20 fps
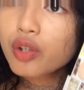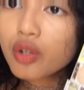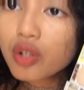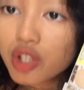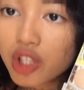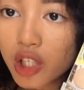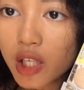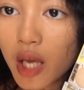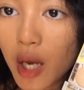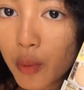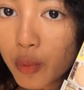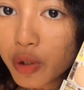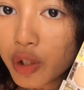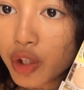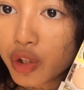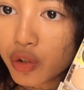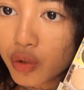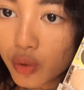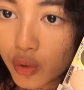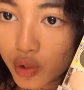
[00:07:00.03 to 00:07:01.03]
usually I
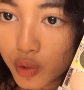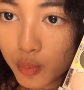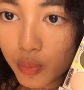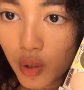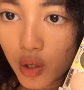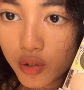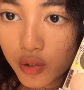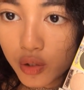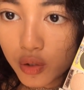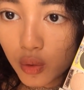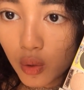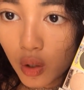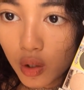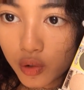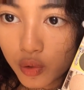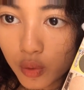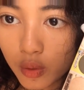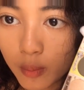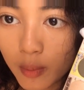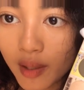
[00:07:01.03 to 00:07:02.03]
wouldn't use bronzer to
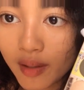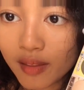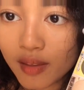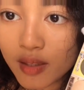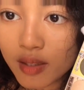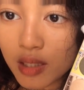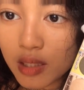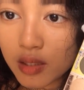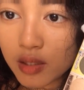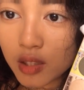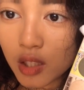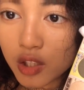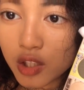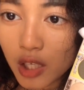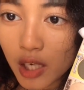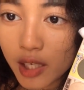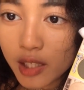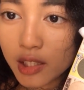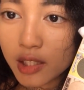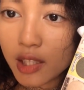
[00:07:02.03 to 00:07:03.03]
contour, but this is such
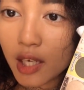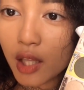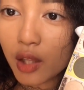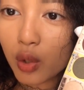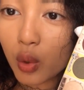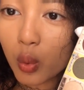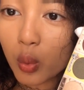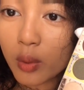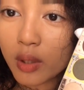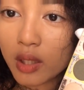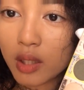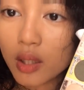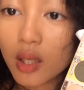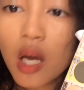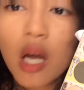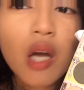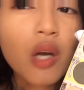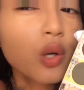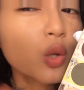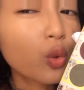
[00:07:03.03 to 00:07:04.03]
a yellowy,
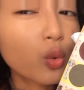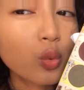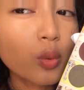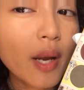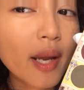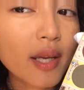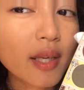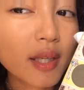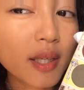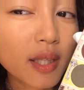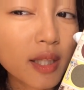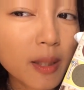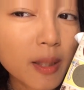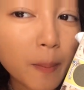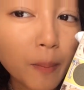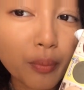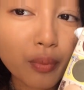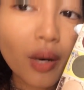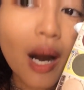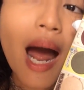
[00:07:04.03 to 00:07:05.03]
grey
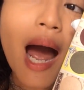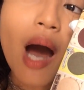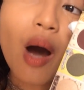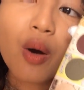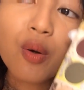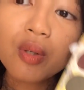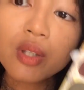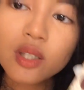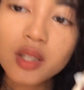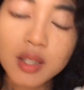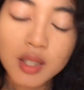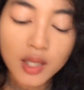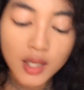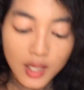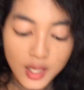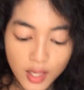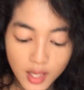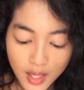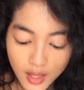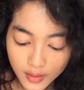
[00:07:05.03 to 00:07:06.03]
brown
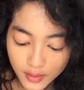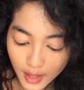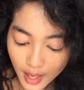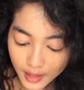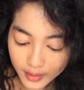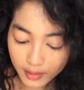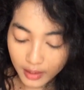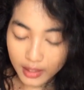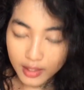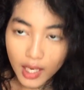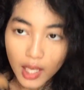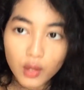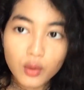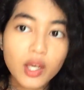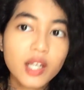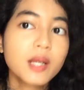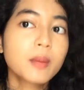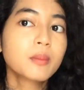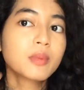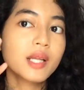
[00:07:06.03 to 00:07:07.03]
that the yellow
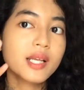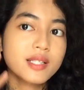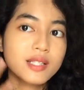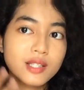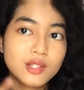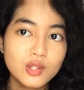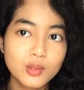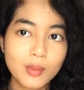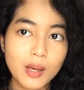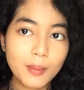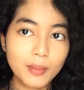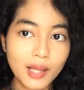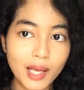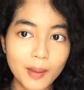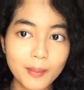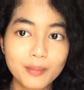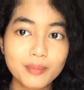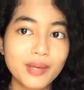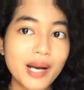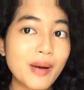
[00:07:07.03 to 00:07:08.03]
kind of blends into my
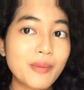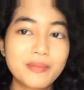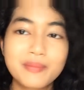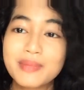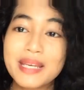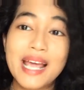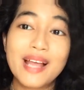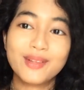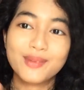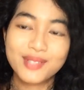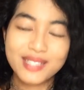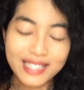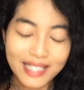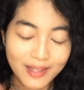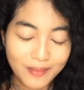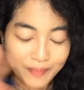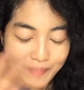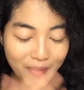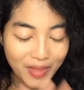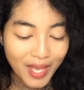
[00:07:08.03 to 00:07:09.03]
brown yellow
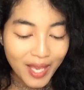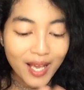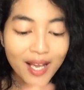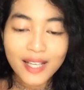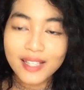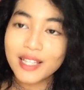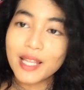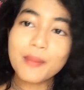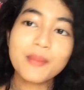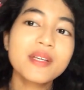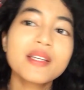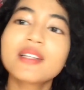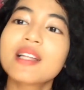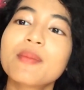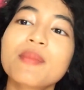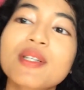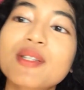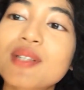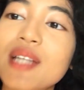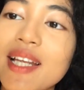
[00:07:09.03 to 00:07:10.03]
skin. Let me
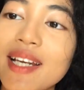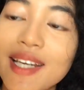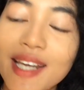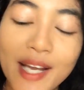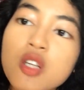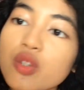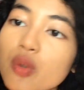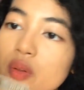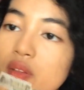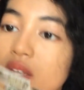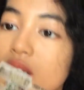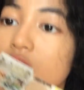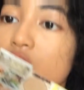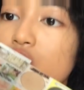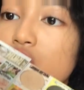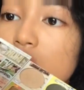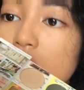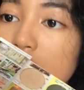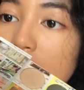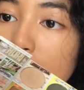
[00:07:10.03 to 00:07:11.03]
do that again. So this
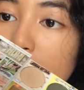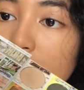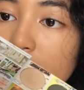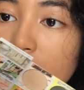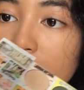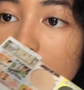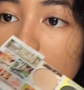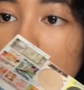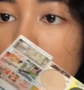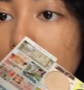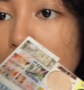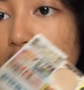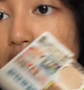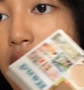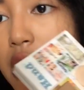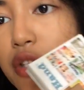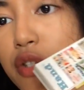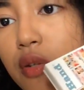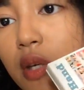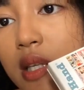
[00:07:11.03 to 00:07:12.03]
is just the perfect color because
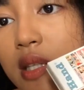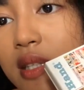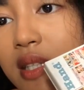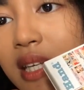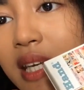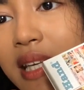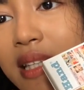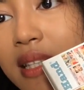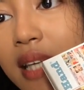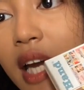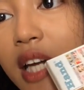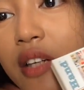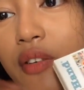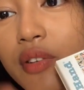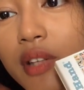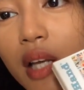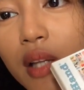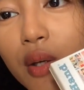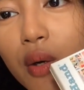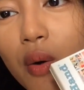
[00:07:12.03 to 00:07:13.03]
as you can see, it's kind of
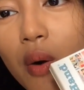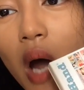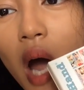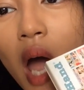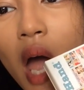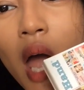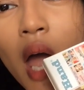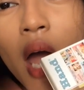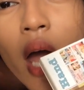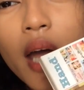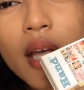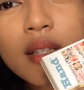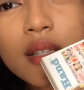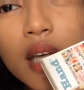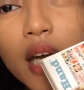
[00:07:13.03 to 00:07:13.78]
yellow, it's